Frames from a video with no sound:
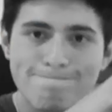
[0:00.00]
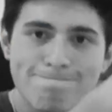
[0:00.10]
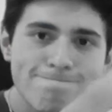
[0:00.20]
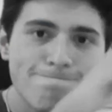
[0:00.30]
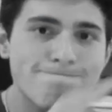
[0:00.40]

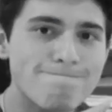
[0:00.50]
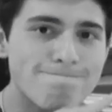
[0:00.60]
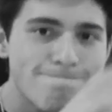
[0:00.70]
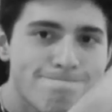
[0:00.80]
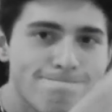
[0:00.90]
Yeah,
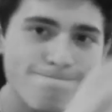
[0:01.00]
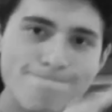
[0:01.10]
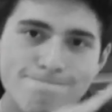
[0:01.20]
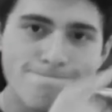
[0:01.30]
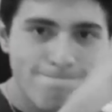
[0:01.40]
somewhere
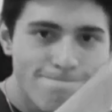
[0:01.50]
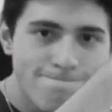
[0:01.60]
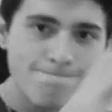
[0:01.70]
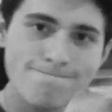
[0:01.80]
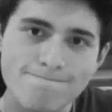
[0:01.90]
there. Click
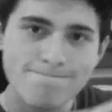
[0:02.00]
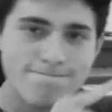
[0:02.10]
over here.